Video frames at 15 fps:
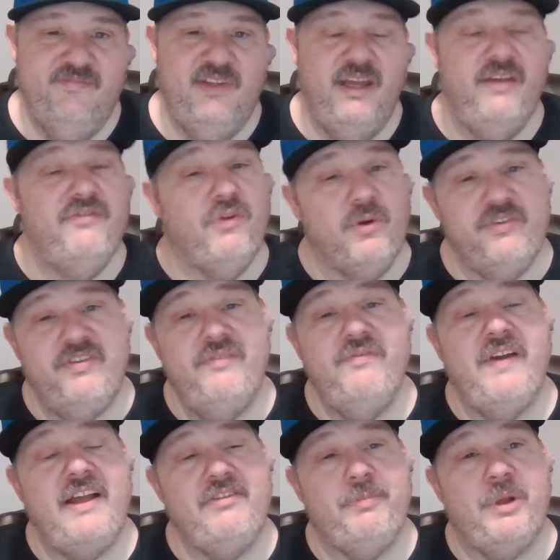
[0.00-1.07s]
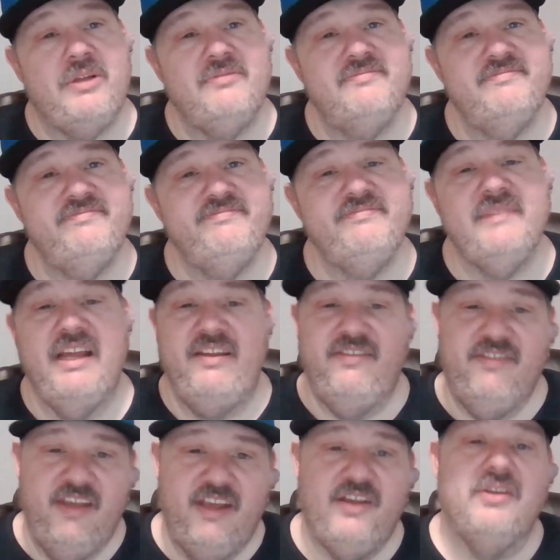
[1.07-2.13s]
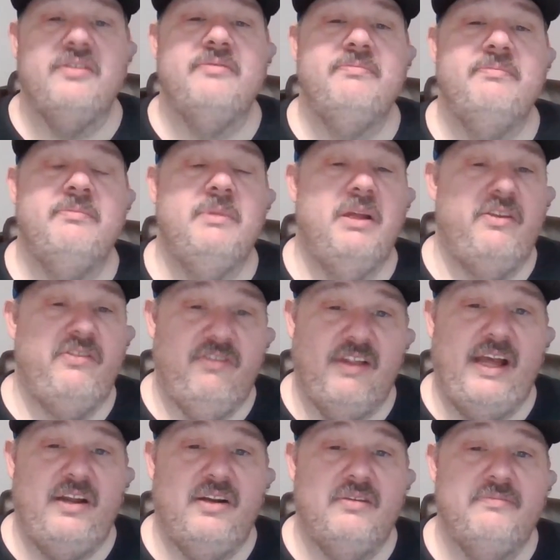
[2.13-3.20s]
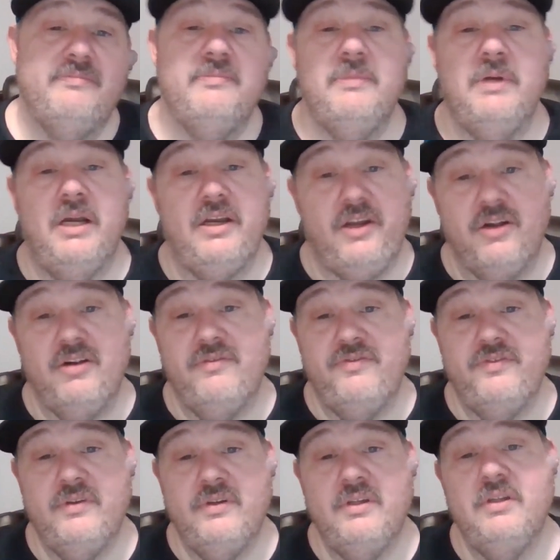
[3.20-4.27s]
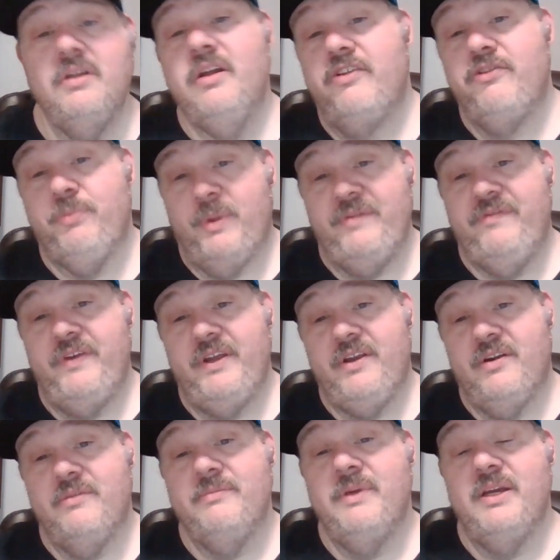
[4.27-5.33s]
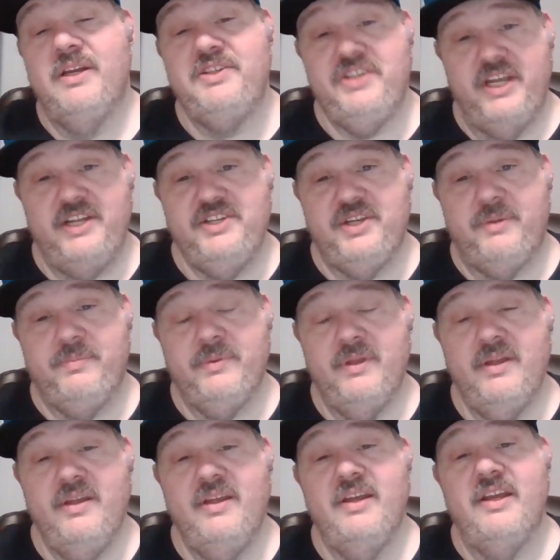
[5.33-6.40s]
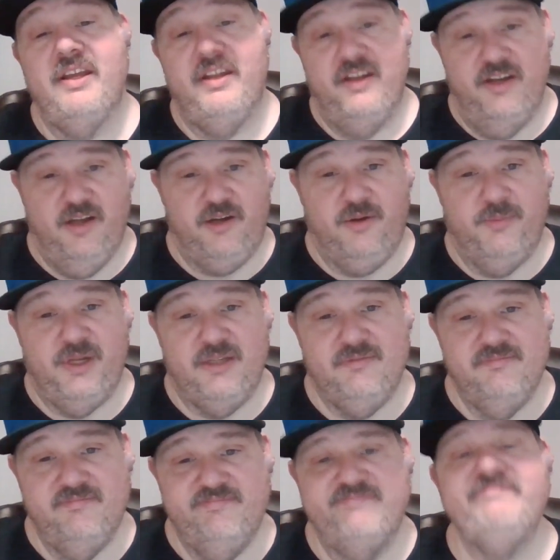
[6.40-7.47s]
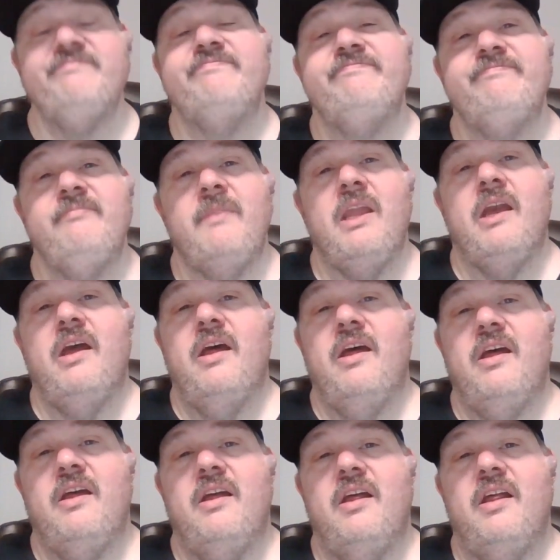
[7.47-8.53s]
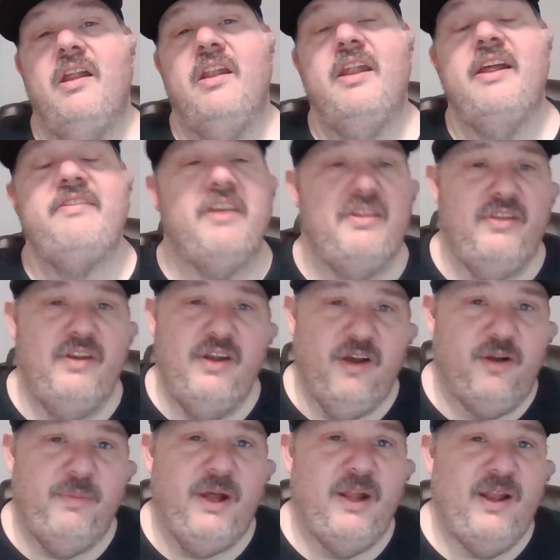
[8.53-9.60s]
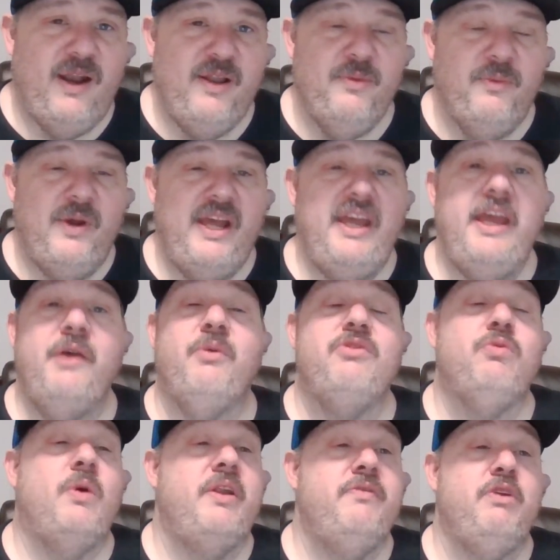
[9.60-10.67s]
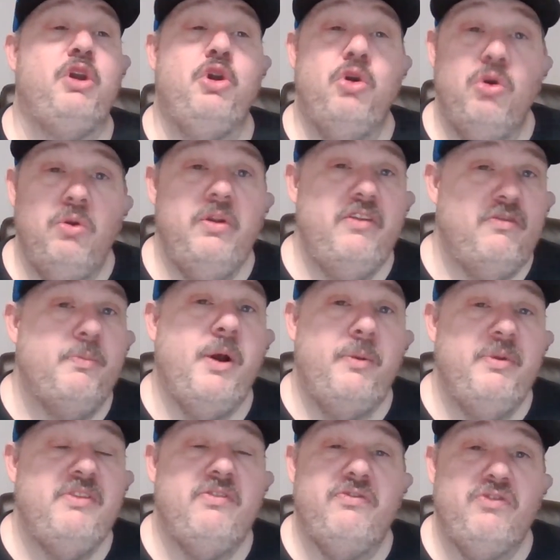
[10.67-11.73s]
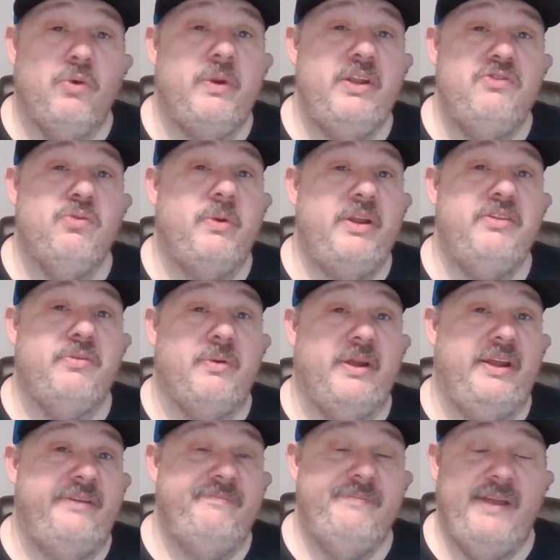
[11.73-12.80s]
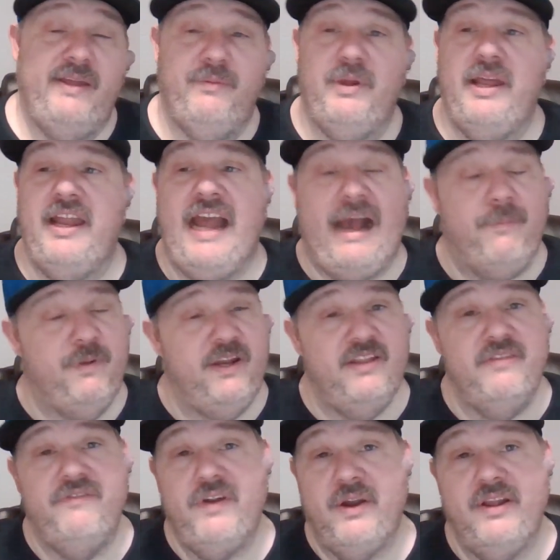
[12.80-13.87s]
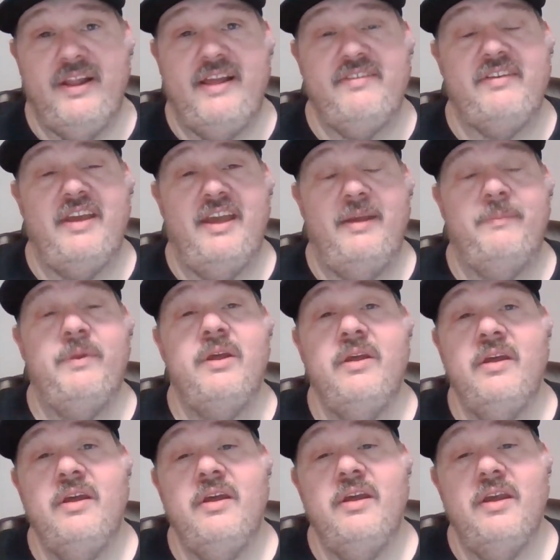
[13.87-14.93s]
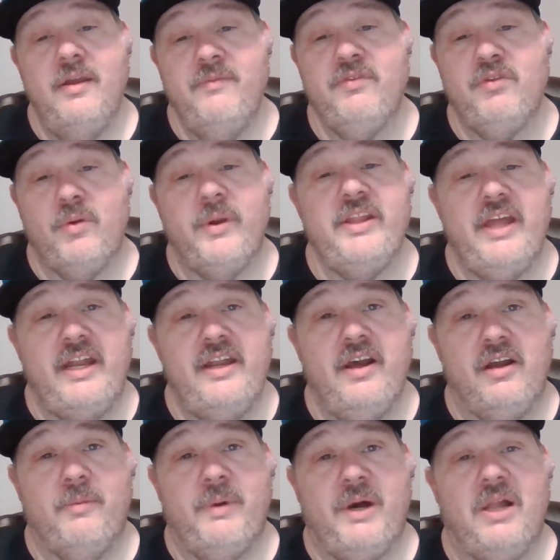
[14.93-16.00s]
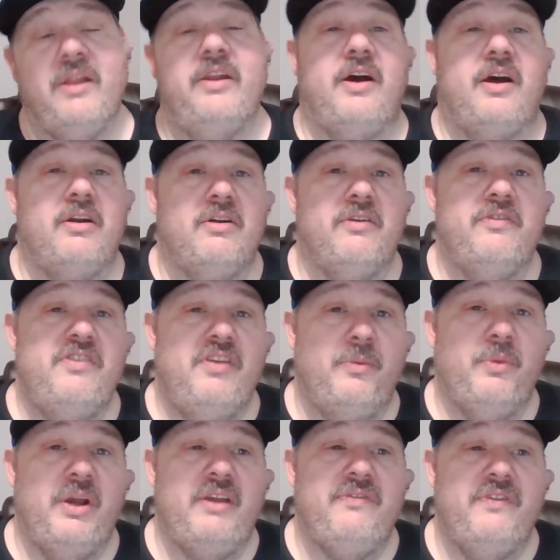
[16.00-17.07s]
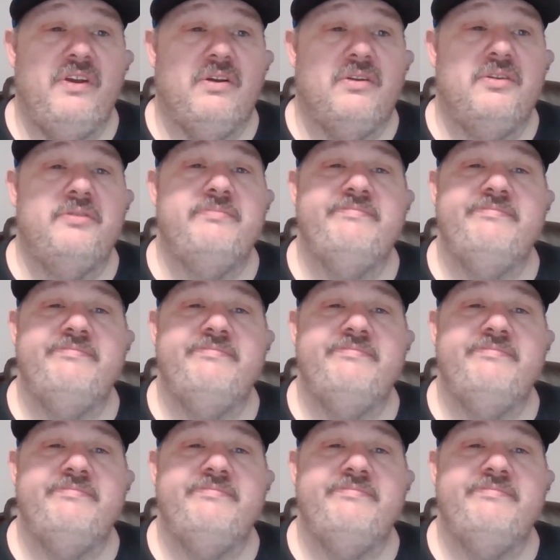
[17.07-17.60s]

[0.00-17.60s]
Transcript: a four-seam fastball, a sinker, a slider, a curve, a split finger, a changeup, and a knuckleball. Let's get the knuckleball out of the way. It was one of the coolest moments of 2023. It happened in the very last game. Him throwing that knuckleball in honor of Tim Wakefield.